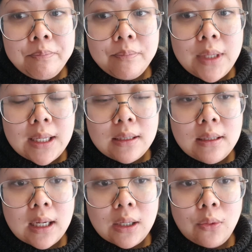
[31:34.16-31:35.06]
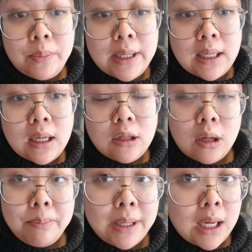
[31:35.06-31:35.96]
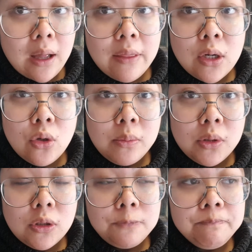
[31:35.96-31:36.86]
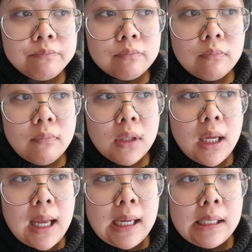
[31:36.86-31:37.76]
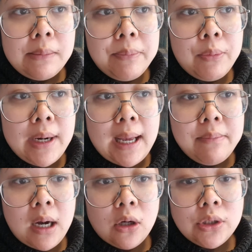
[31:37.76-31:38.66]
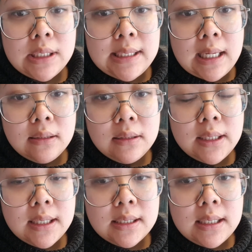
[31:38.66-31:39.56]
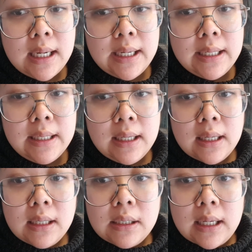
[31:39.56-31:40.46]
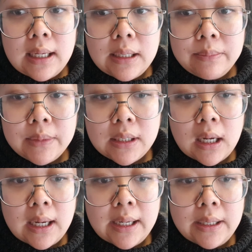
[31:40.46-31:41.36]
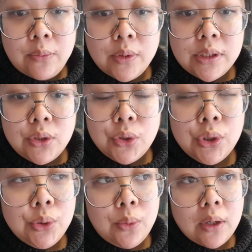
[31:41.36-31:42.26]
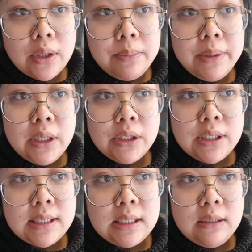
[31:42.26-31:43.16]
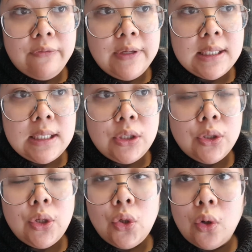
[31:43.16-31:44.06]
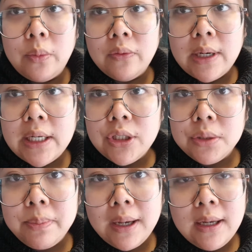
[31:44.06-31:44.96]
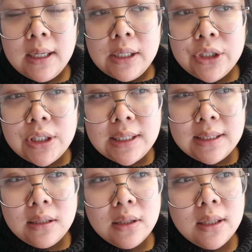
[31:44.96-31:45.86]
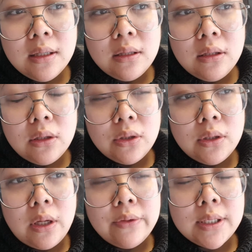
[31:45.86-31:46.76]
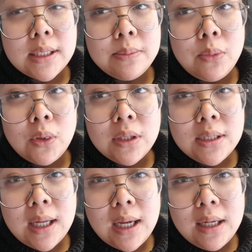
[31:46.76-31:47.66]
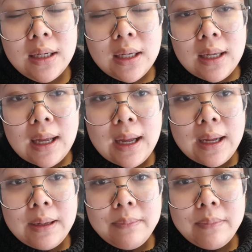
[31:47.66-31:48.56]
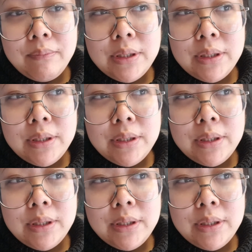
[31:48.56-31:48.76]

that Nugget will be a lot bigger than normal. But when I had my ultrasound yesterday, the guy wasn't too worried because she still fits into the normal range, but she is looking a little on the smaller side. There